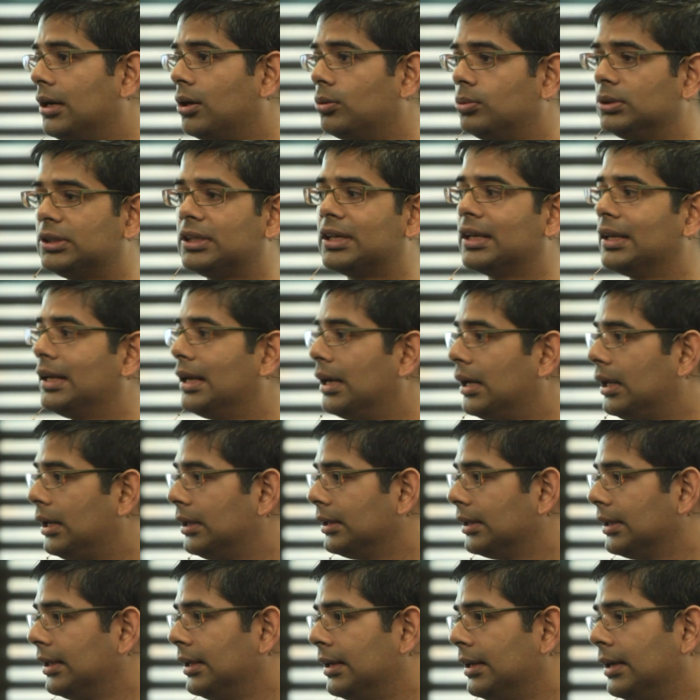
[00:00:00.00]
with
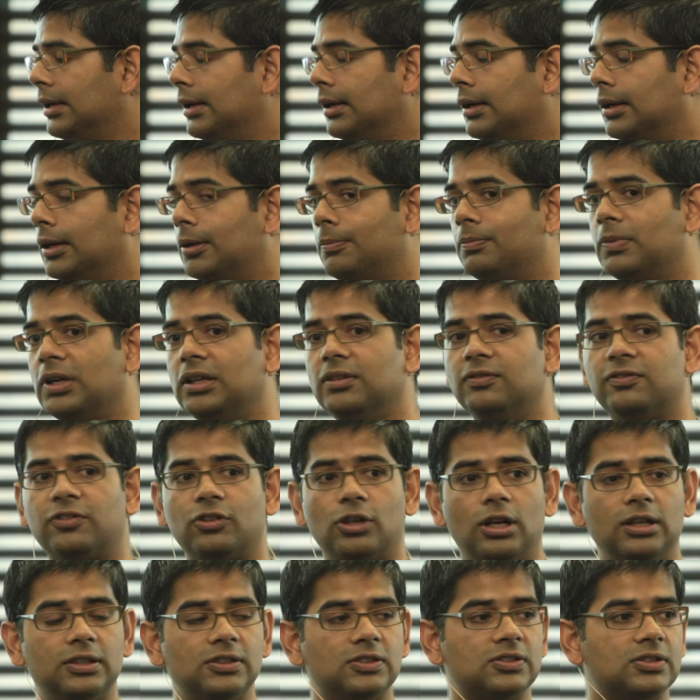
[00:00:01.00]
Canal in
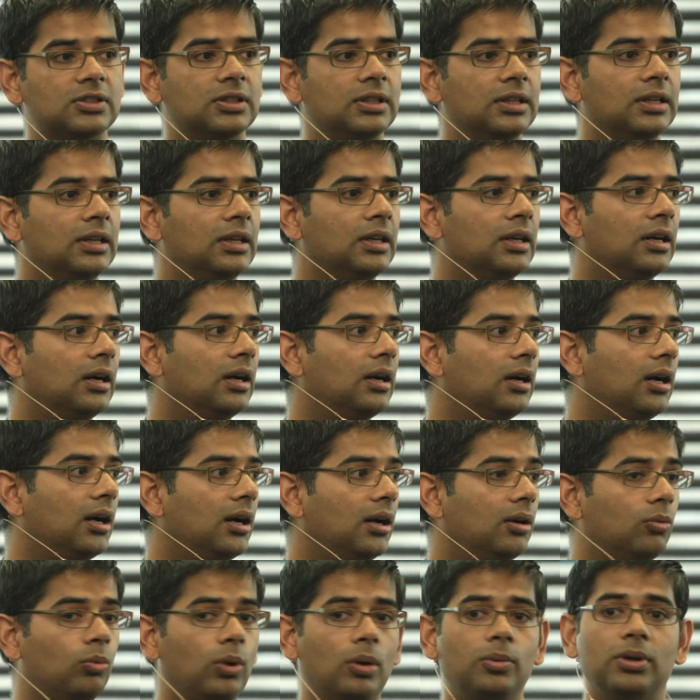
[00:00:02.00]
France,
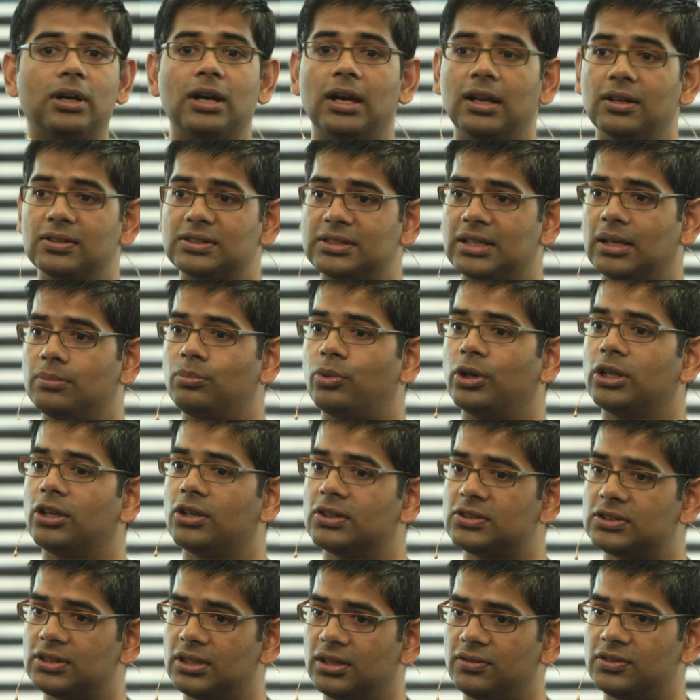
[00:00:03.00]
where we kind of said, bring
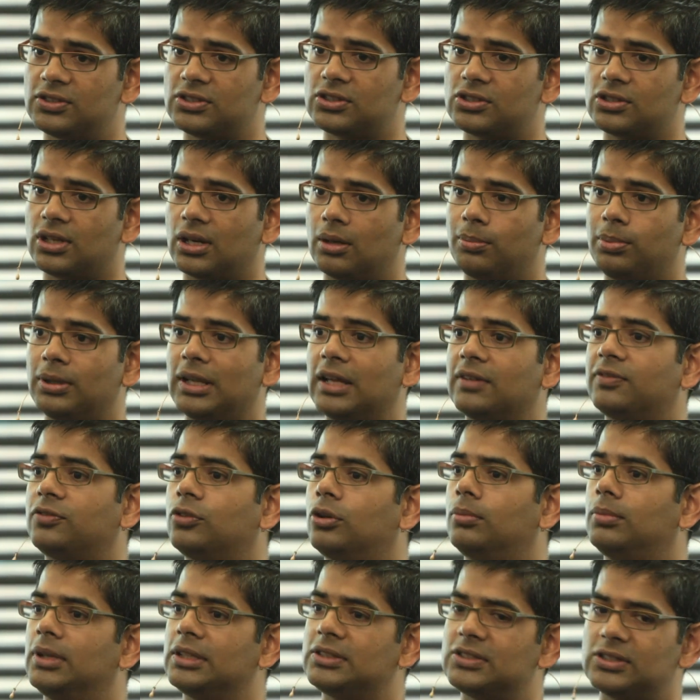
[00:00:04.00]
your services on our
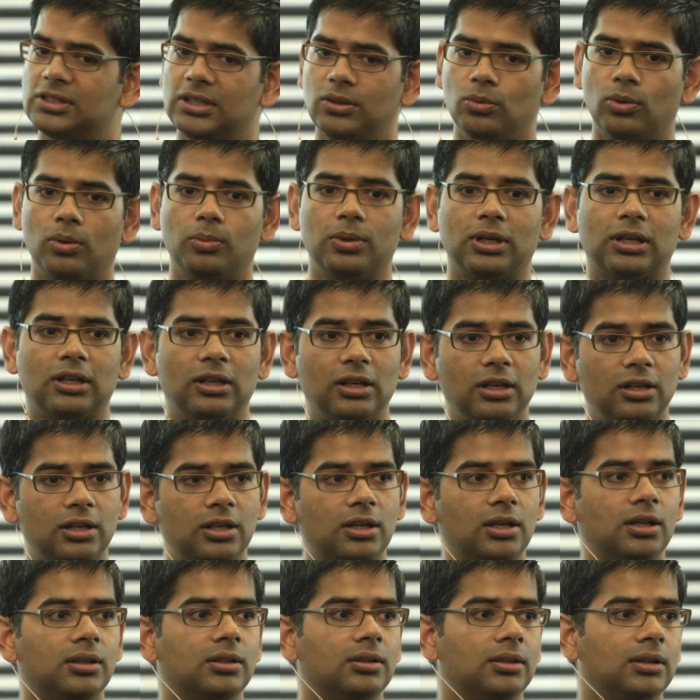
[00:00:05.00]
platform, let's see what we can
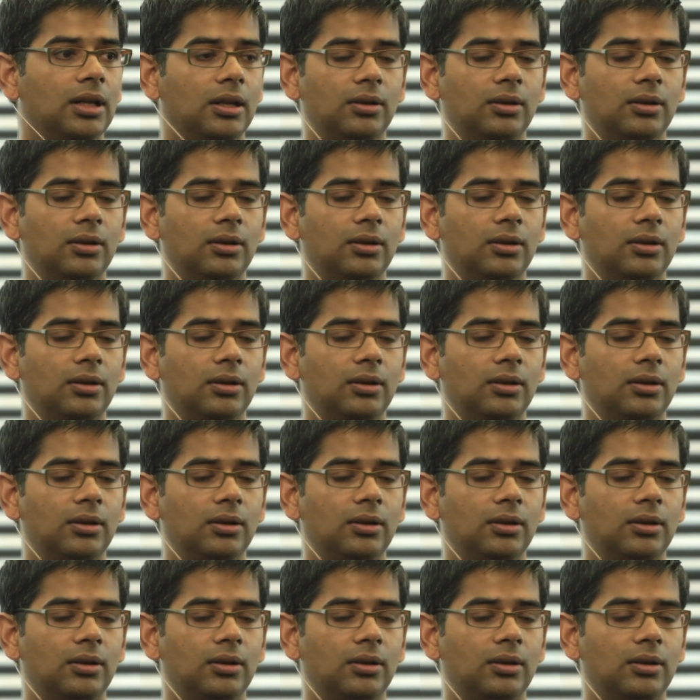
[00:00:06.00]
learn.